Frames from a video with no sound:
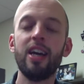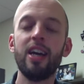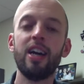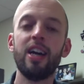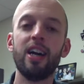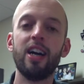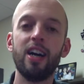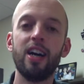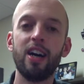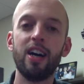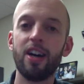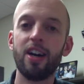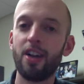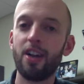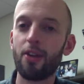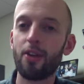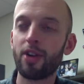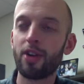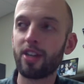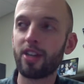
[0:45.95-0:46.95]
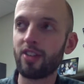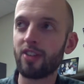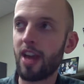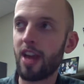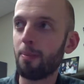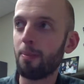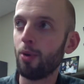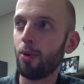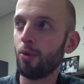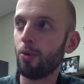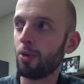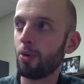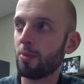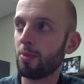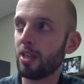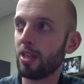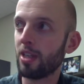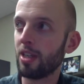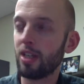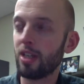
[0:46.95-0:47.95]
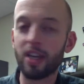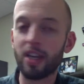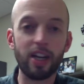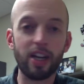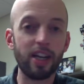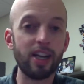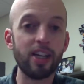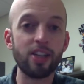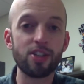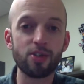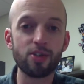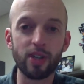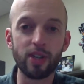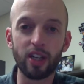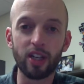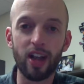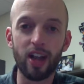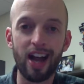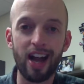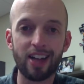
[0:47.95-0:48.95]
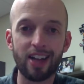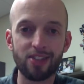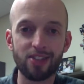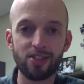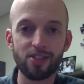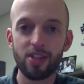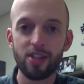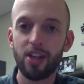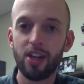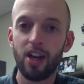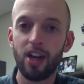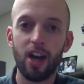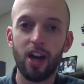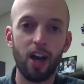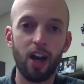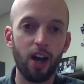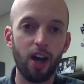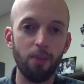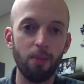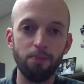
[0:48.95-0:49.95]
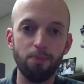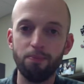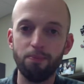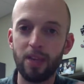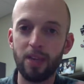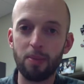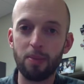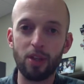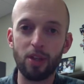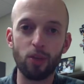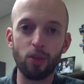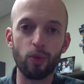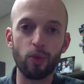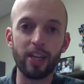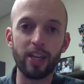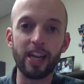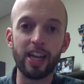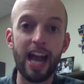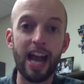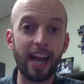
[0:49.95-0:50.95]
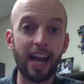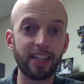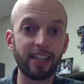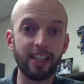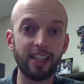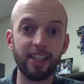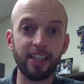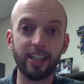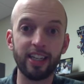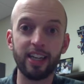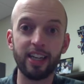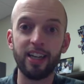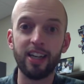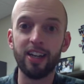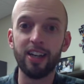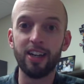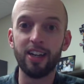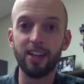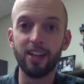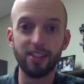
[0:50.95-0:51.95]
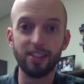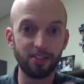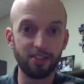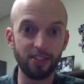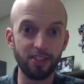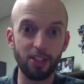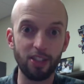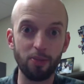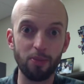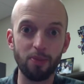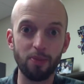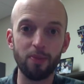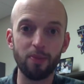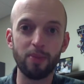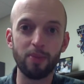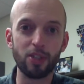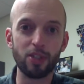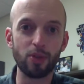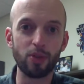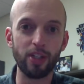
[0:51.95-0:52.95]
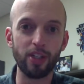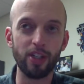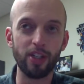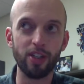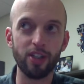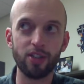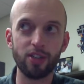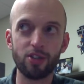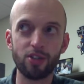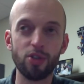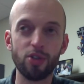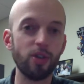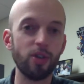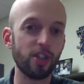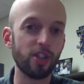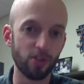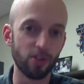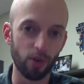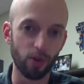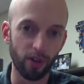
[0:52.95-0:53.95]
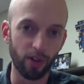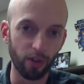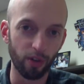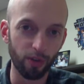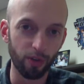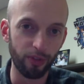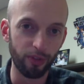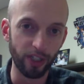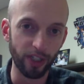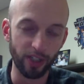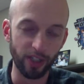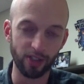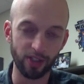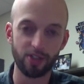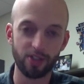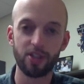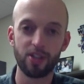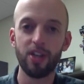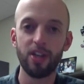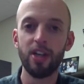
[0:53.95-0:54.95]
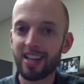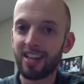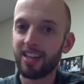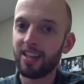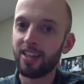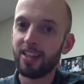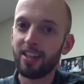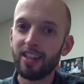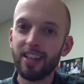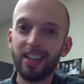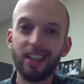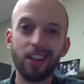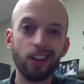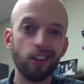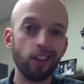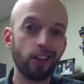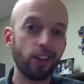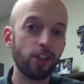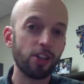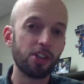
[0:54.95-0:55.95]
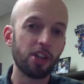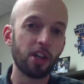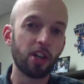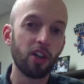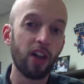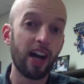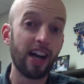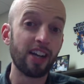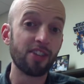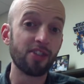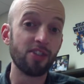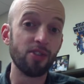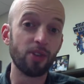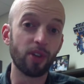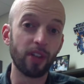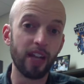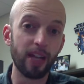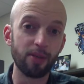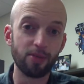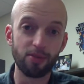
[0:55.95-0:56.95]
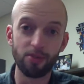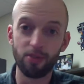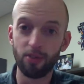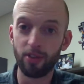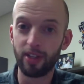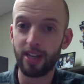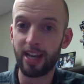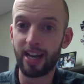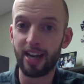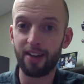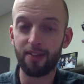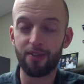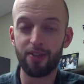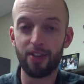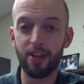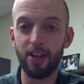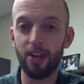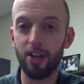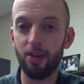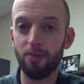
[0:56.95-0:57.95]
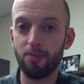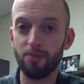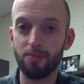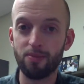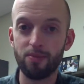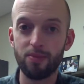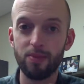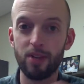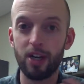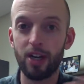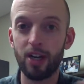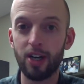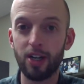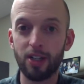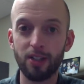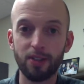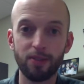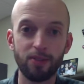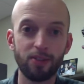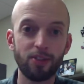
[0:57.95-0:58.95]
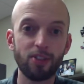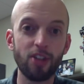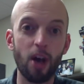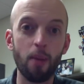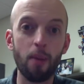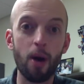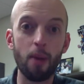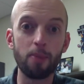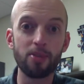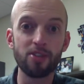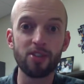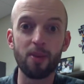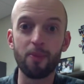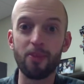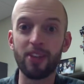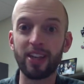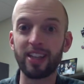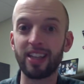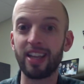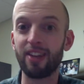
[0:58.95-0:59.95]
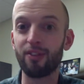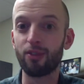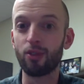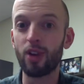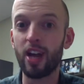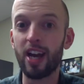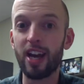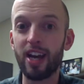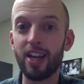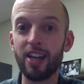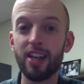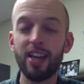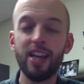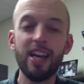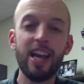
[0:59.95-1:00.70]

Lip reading: Another example would be in a history class, maybe reenacting a scene between two historical figures. In a literature class, you could absolutely have them sum up something they've read,